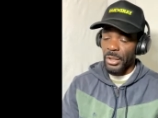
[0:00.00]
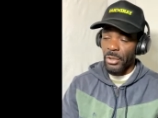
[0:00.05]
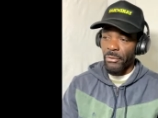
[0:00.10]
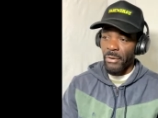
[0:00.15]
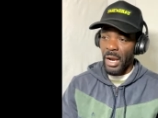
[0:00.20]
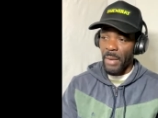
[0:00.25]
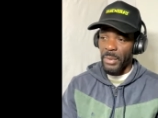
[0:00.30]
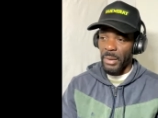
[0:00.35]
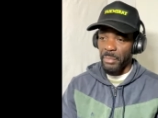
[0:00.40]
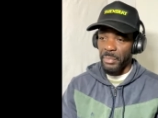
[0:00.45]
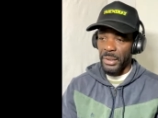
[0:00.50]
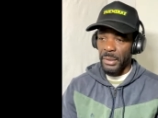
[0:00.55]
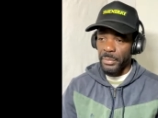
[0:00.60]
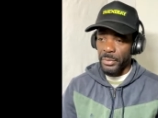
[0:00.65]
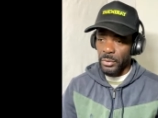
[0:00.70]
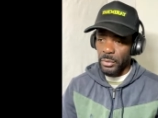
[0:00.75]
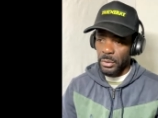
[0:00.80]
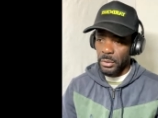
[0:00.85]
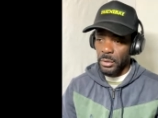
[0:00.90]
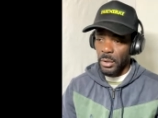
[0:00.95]
Grammy
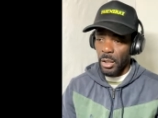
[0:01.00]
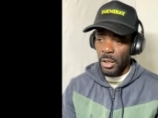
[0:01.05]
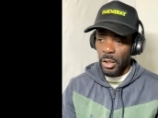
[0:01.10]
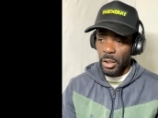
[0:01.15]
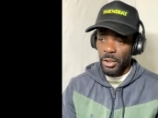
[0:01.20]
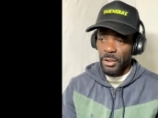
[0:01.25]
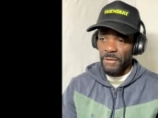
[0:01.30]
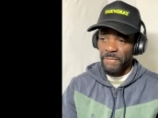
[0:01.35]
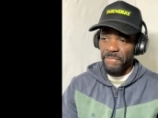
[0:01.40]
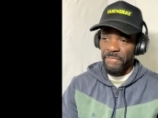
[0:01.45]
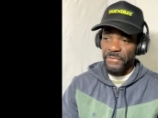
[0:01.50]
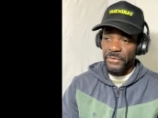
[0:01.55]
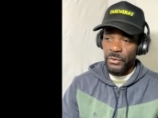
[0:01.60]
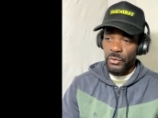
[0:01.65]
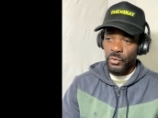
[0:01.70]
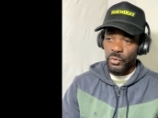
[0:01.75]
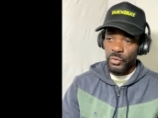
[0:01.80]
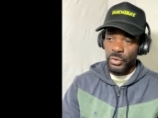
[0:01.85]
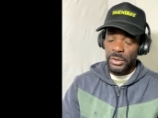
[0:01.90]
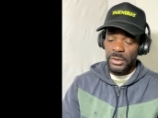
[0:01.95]
people are
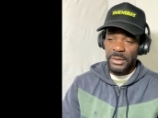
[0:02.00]
confused.